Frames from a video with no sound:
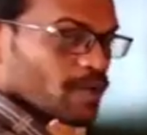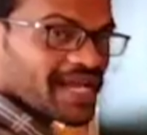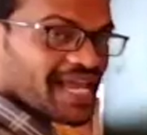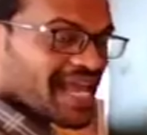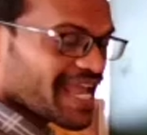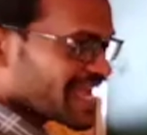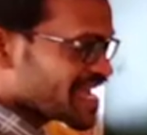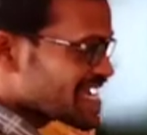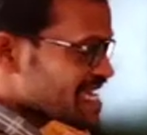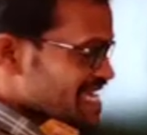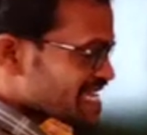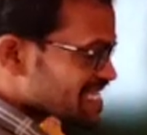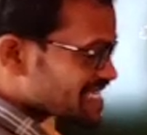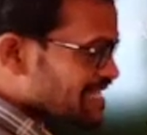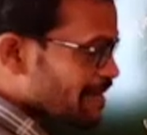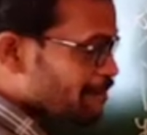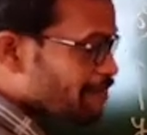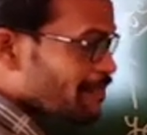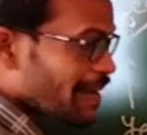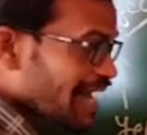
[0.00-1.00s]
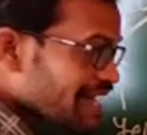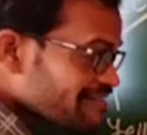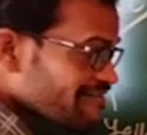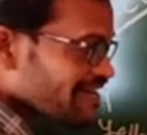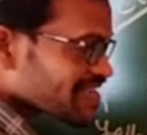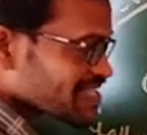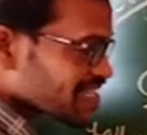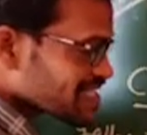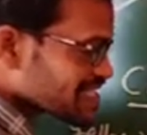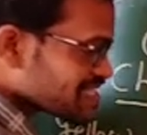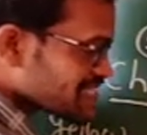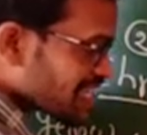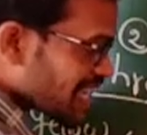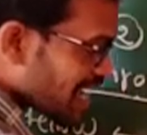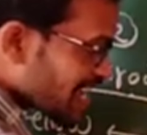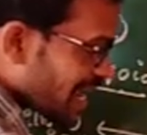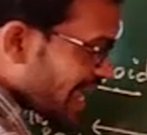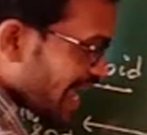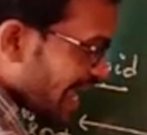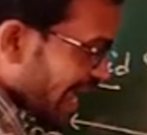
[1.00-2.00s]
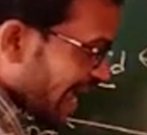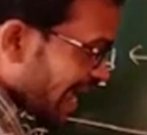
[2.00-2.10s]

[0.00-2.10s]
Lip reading: Okay. The blood vessels are